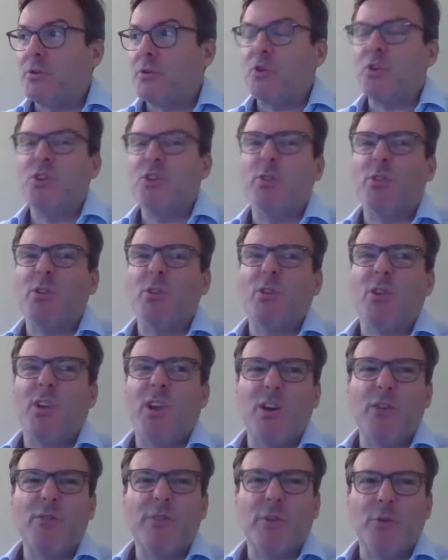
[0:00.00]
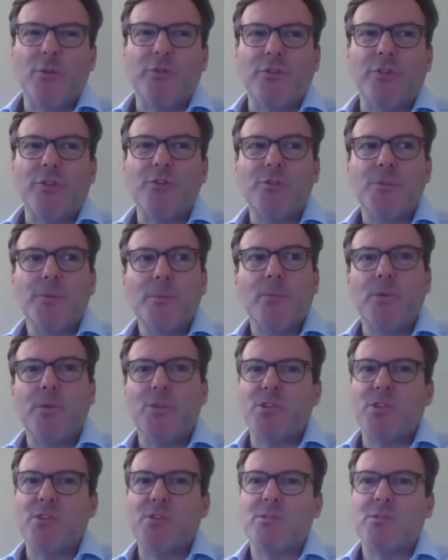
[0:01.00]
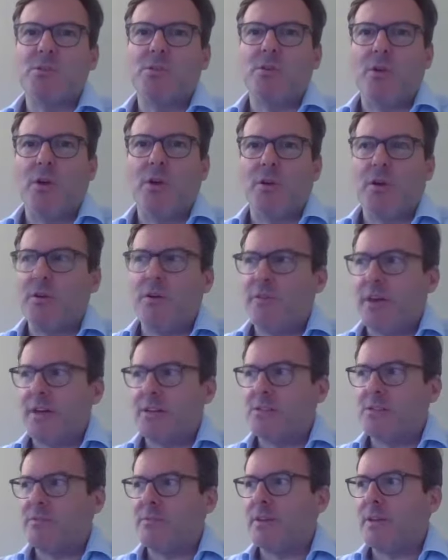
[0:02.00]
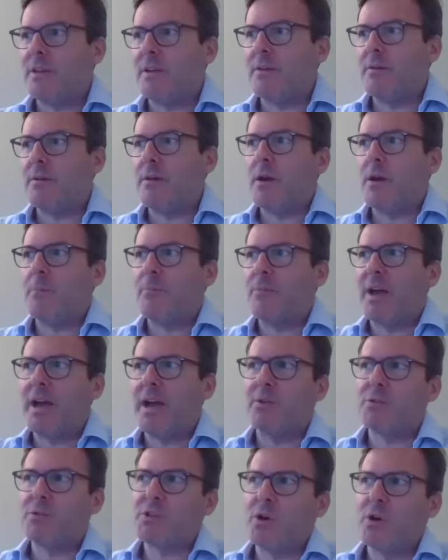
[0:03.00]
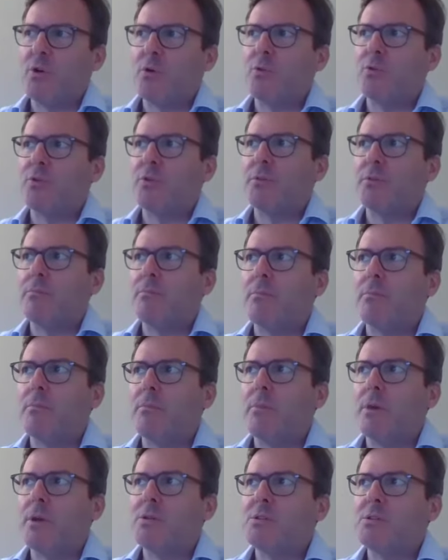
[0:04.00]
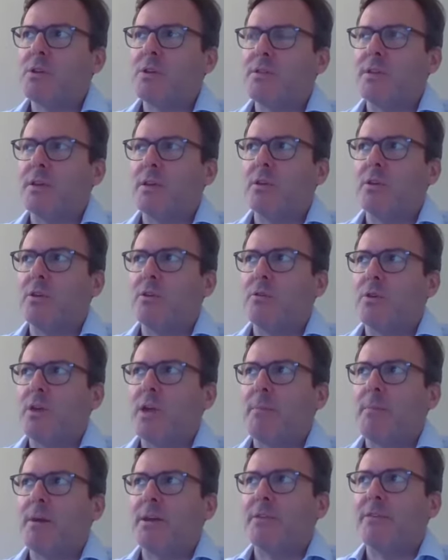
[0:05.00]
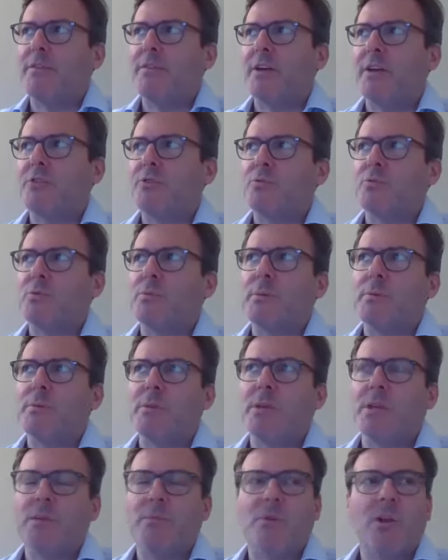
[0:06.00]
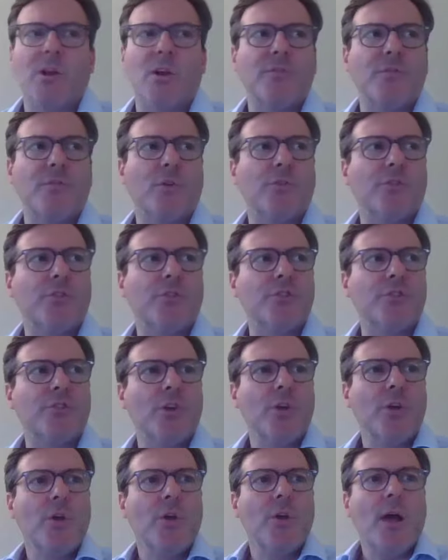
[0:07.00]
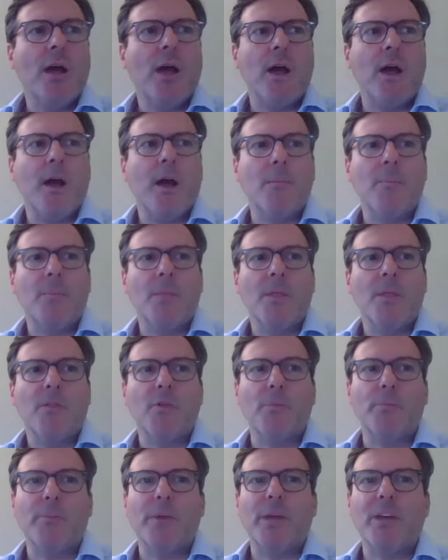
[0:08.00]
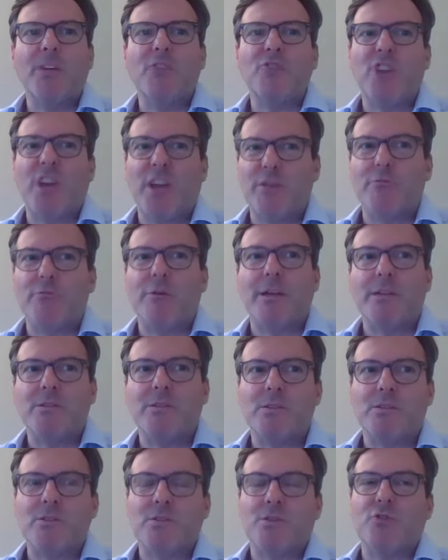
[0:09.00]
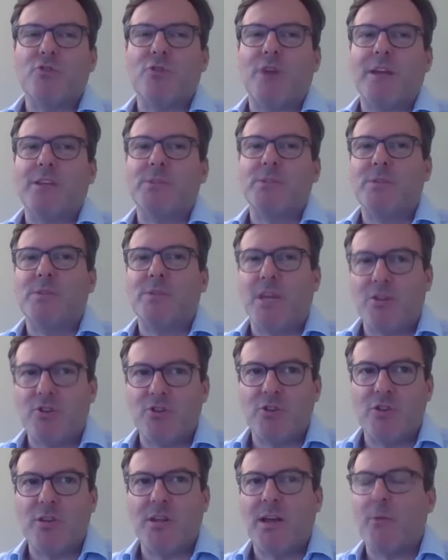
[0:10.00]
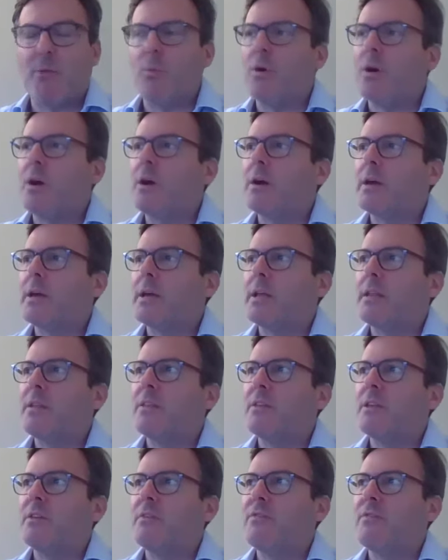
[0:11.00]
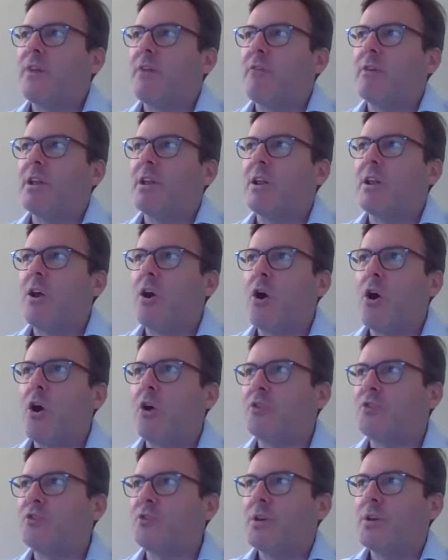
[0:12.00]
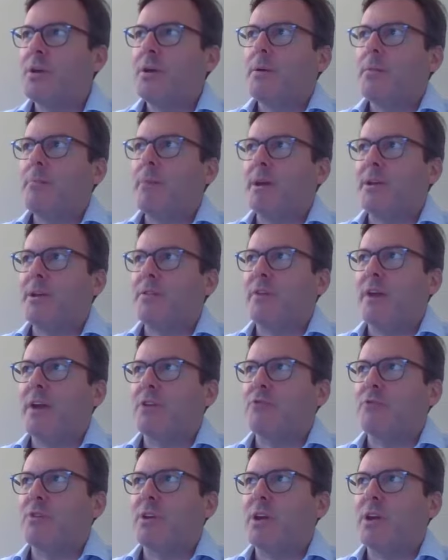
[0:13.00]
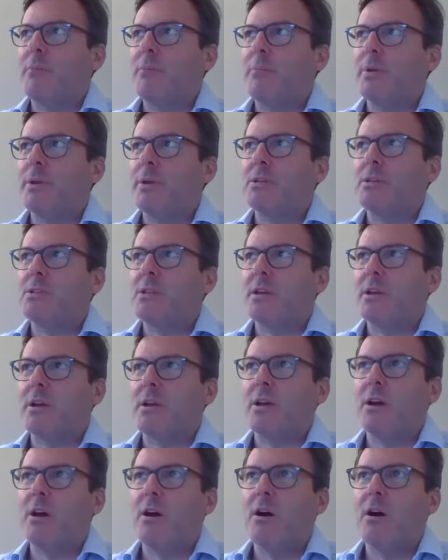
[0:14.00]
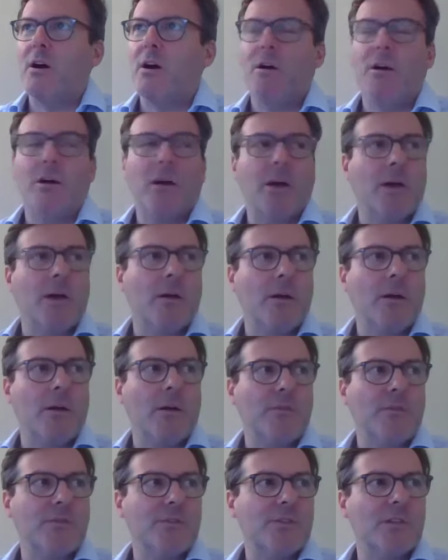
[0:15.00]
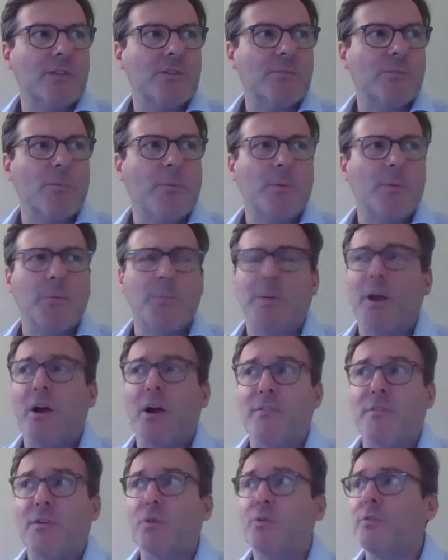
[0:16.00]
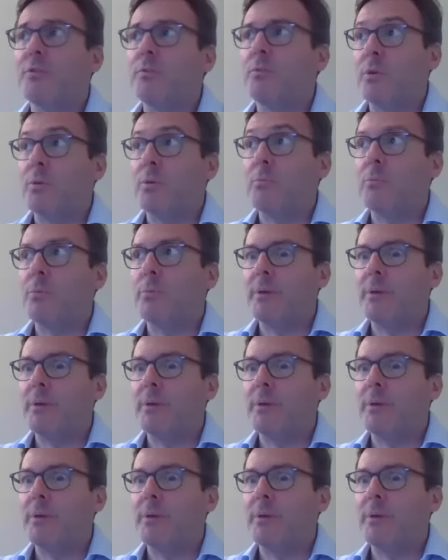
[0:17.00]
You can do it on low voltage, which is effectively the household. And most, I think, UK manufacturers would be medium and low voltage. The big generators and the transportation network and the very large manufacturing companies like a car facility would be high voltage.